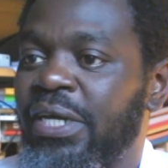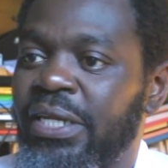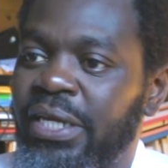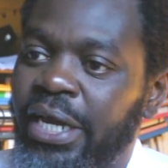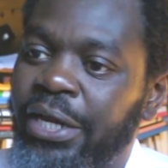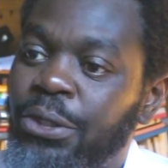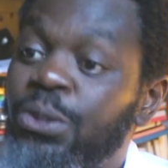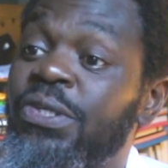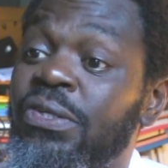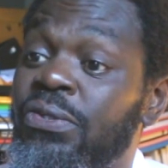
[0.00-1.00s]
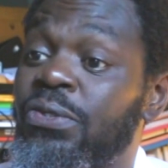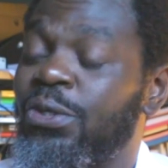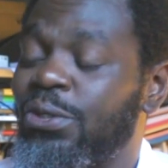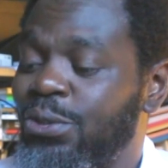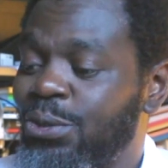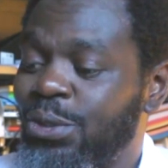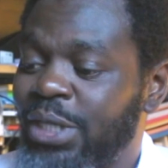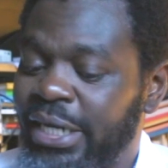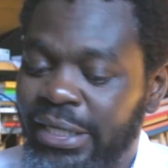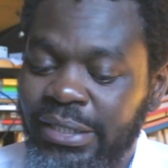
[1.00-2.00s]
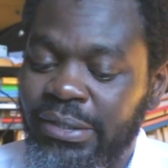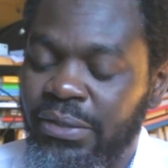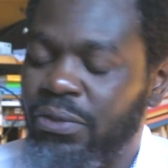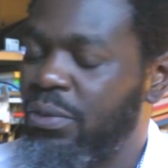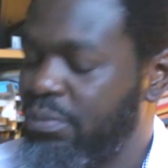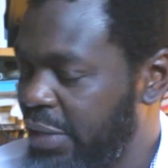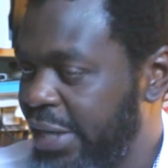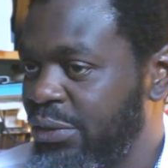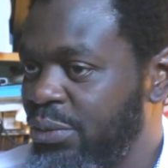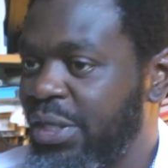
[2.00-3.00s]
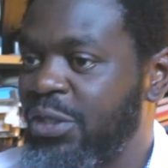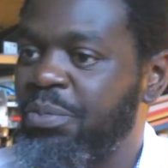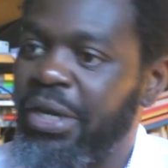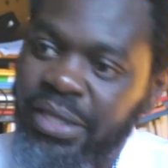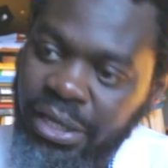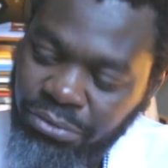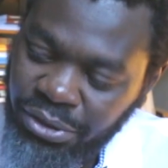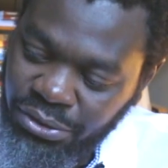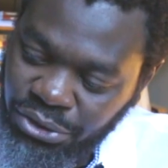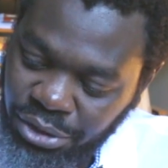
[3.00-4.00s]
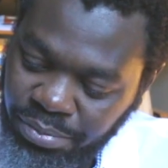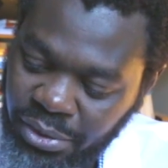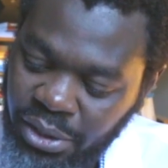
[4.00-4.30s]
And then I noticed on Google Analytics, as you would expect, that readership